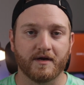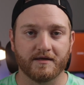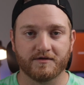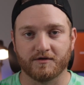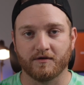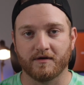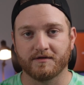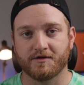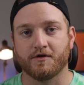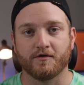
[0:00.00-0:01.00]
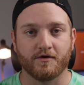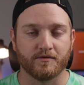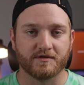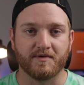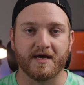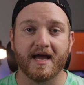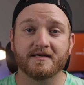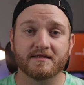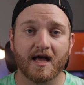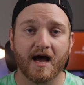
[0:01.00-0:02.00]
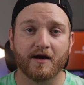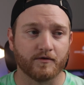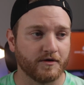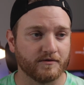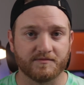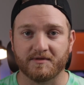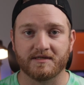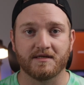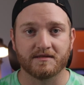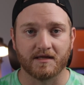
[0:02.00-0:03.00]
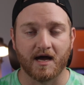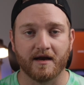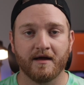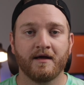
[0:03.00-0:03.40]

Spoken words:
insert into your USB-A slot or USB-C slot